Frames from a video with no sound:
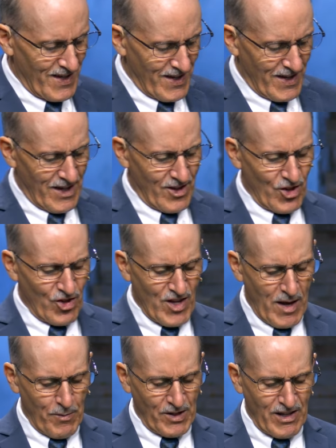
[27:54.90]
is a
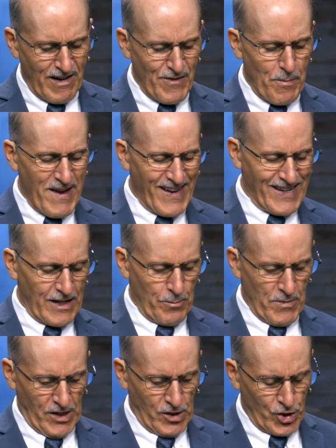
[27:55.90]
statement of
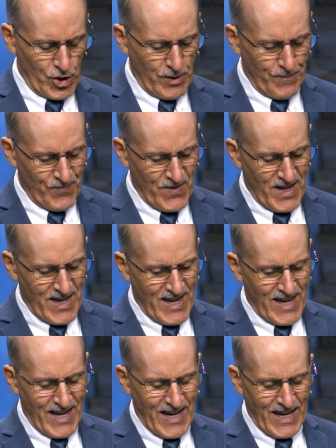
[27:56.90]
abandonment.
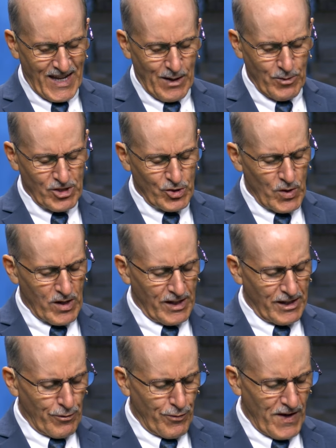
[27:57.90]
And I was
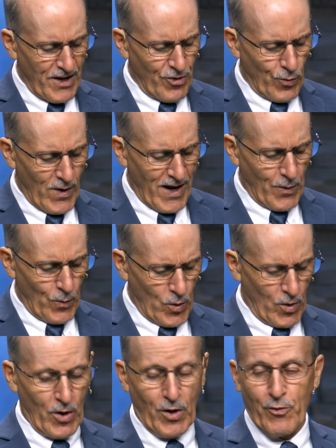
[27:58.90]
struggling to find the right word